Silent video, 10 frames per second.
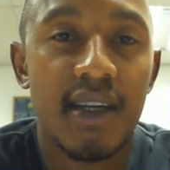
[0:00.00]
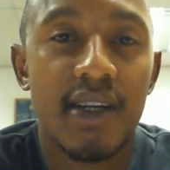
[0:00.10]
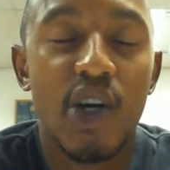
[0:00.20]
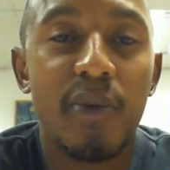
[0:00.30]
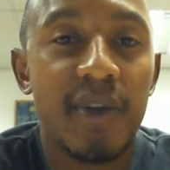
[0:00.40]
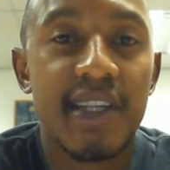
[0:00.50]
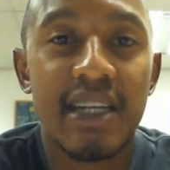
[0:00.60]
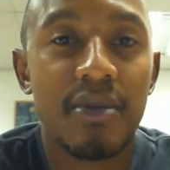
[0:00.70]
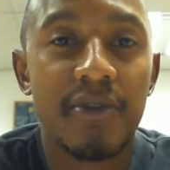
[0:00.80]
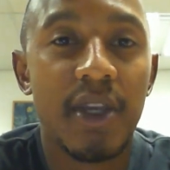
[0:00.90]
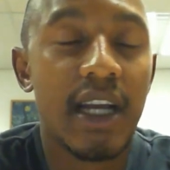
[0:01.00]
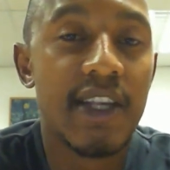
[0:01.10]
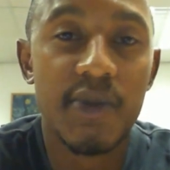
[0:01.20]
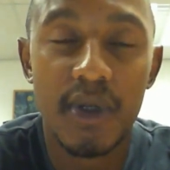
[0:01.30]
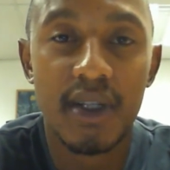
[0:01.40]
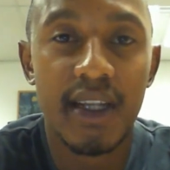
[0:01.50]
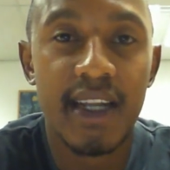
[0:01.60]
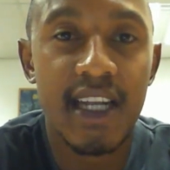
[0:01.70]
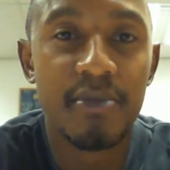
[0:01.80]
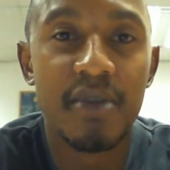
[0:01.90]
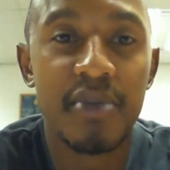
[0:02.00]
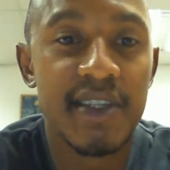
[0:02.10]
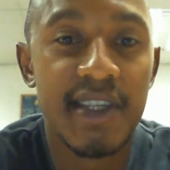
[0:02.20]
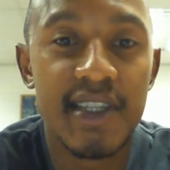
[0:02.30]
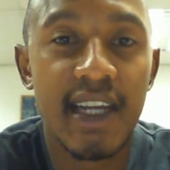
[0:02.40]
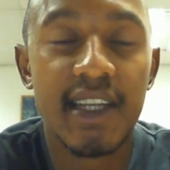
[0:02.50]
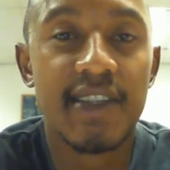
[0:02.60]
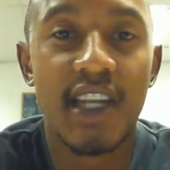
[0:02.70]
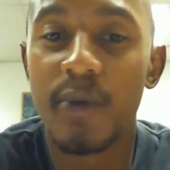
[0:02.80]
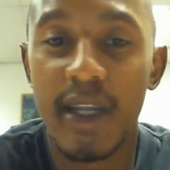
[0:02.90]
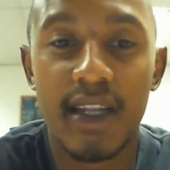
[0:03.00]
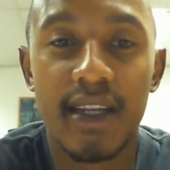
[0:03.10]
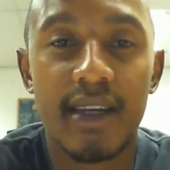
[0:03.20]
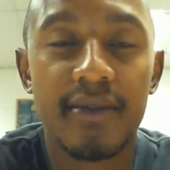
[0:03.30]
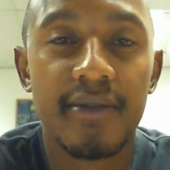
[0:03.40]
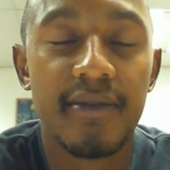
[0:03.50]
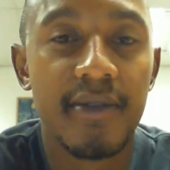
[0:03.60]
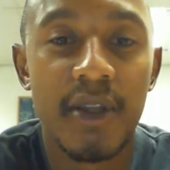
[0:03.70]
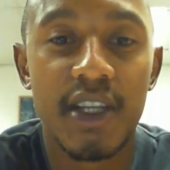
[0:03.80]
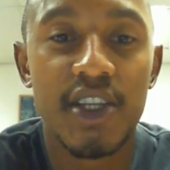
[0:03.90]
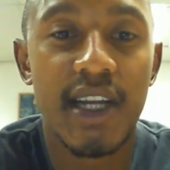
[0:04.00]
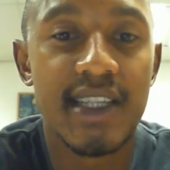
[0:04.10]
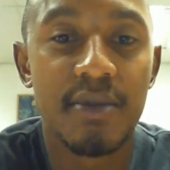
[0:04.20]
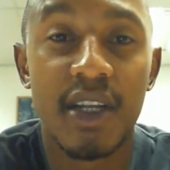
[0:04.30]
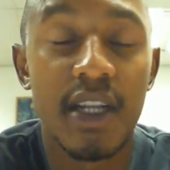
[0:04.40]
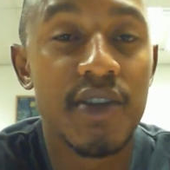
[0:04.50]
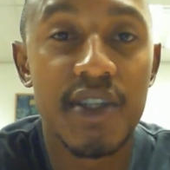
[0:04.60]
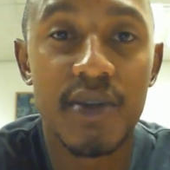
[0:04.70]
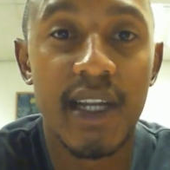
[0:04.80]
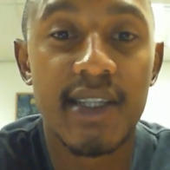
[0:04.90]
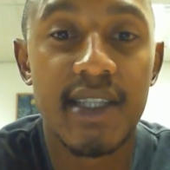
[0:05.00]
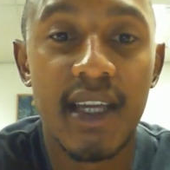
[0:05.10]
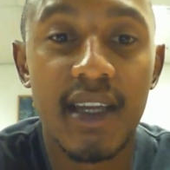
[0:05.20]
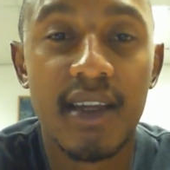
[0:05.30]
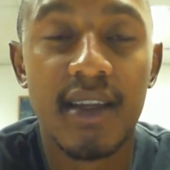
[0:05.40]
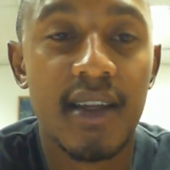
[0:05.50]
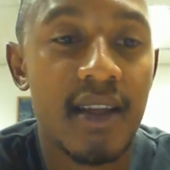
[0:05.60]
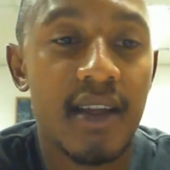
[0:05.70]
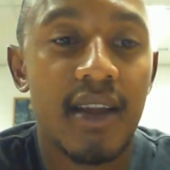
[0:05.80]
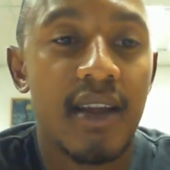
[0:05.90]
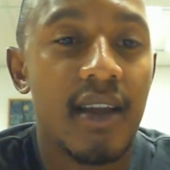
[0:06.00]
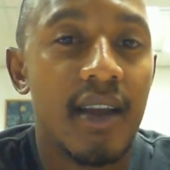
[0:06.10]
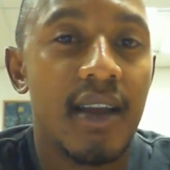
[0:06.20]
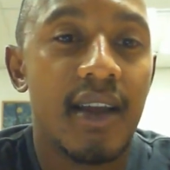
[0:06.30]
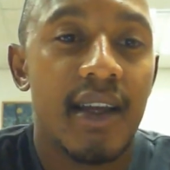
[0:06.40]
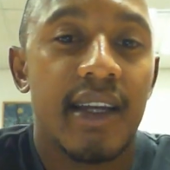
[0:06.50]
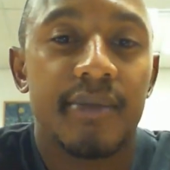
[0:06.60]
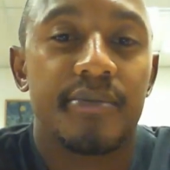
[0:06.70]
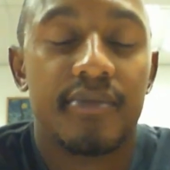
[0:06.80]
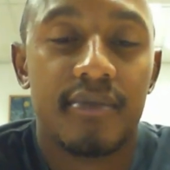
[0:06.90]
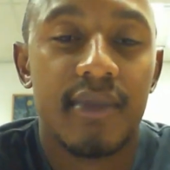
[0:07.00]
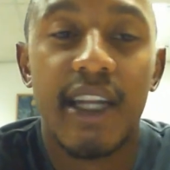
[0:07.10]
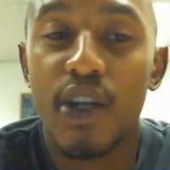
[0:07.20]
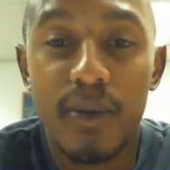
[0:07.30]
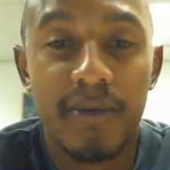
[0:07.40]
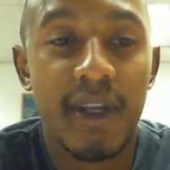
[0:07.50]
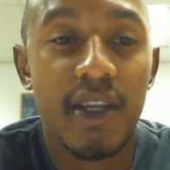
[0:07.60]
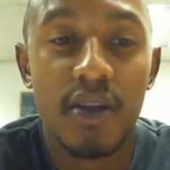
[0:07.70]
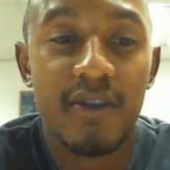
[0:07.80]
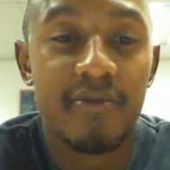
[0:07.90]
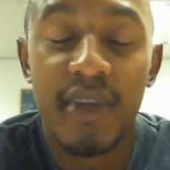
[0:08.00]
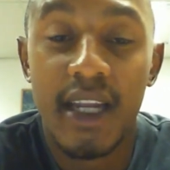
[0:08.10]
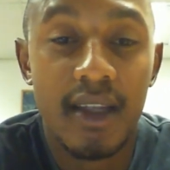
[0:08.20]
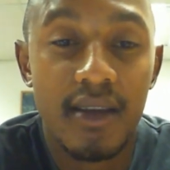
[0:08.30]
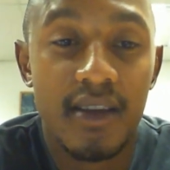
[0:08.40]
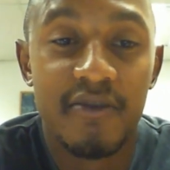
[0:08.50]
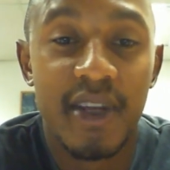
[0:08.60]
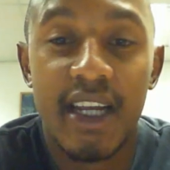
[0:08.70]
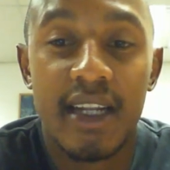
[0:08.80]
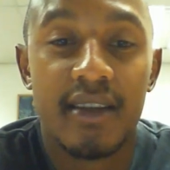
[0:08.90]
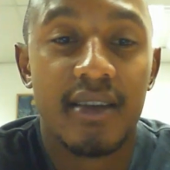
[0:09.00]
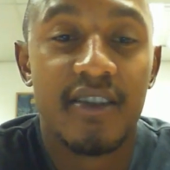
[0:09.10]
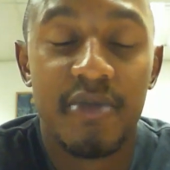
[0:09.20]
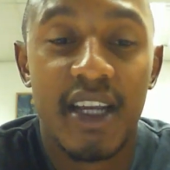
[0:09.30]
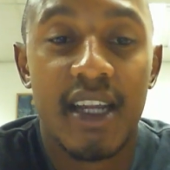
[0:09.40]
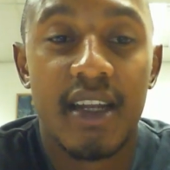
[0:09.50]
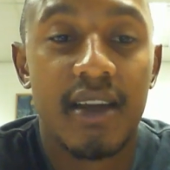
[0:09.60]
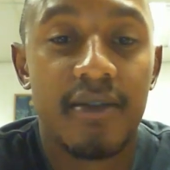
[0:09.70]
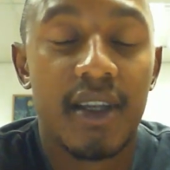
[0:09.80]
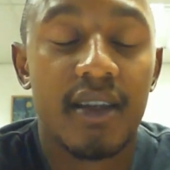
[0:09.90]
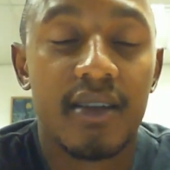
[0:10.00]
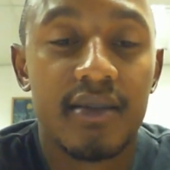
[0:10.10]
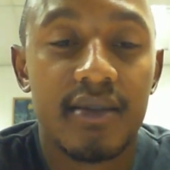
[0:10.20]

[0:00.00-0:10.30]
Hopefully some of you guys will end up in business studies and we can have further chats about interest rates there. And hopefully you've begun having